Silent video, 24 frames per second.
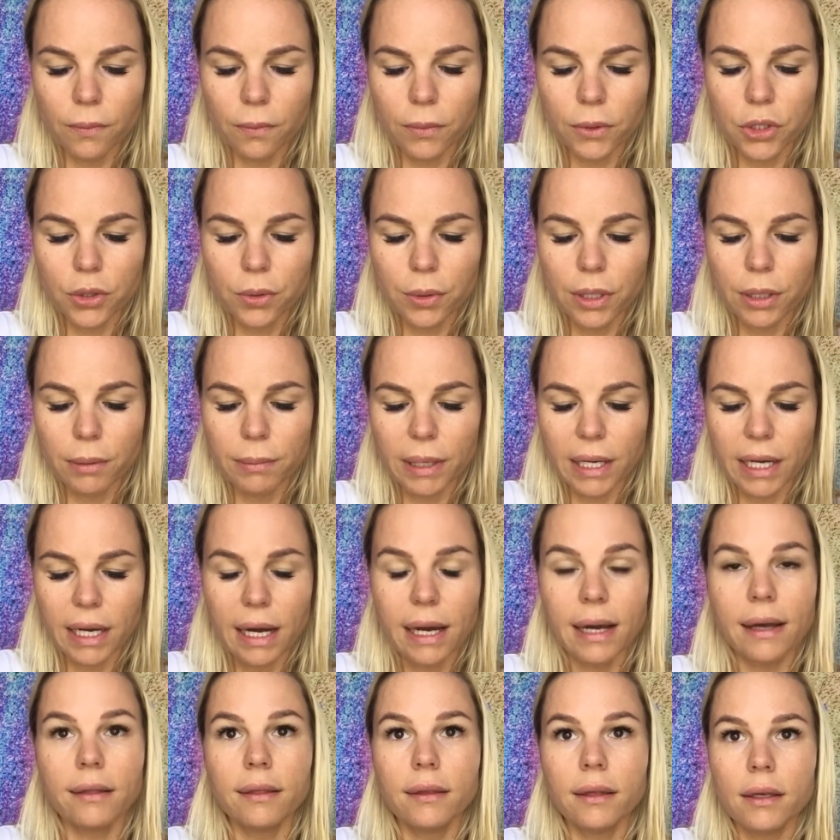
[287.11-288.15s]
between my
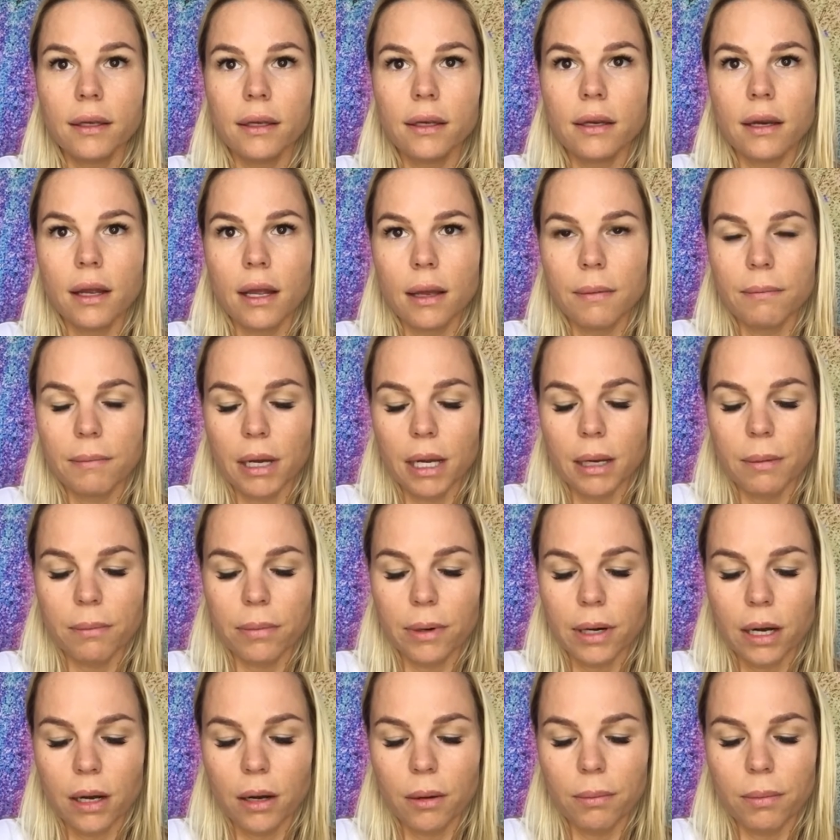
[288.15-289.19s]
eyelid and my
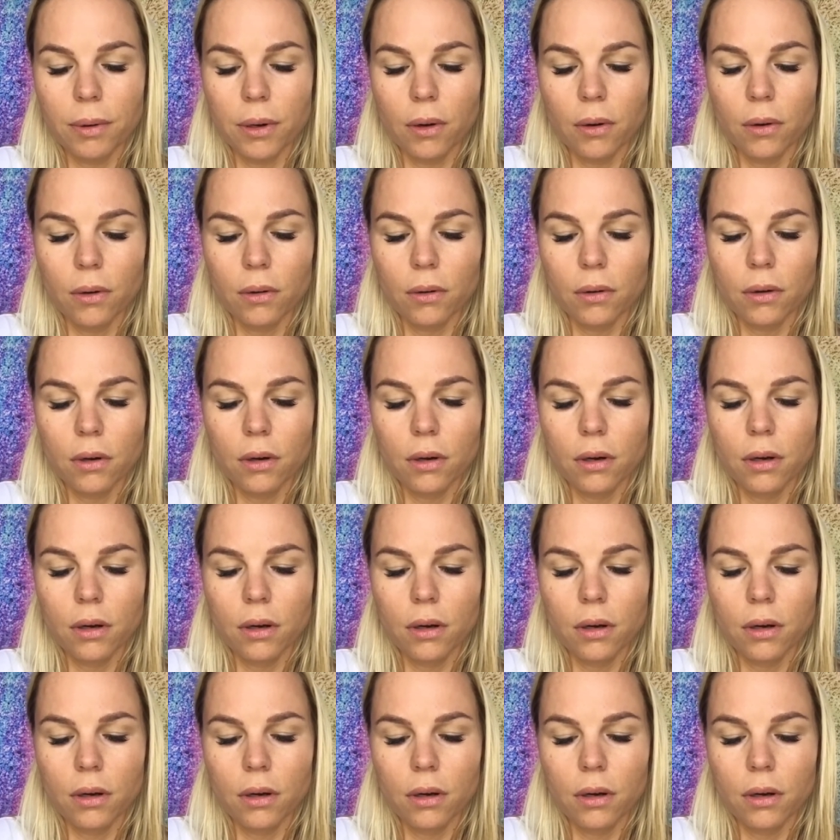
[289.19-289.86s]
brow bone.